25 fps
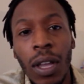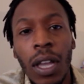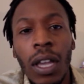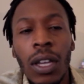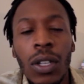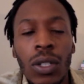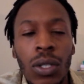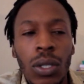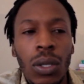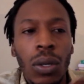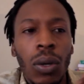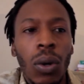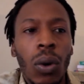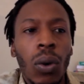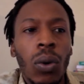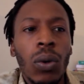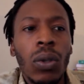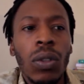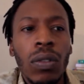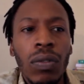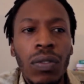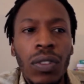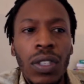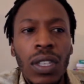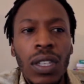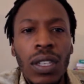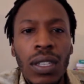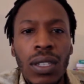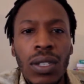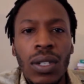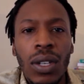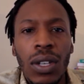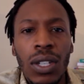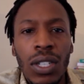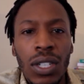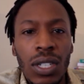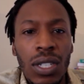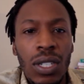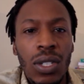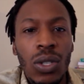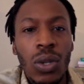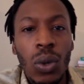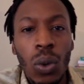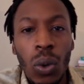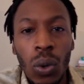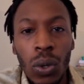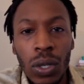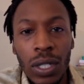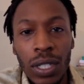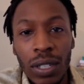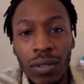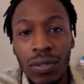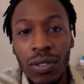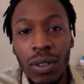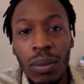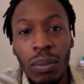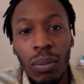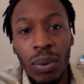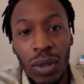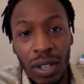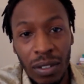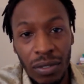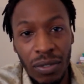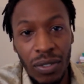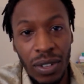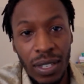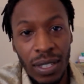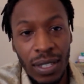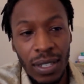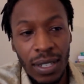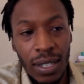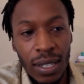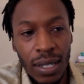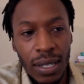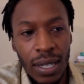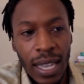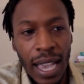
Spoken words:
So all of these are just your different preferences.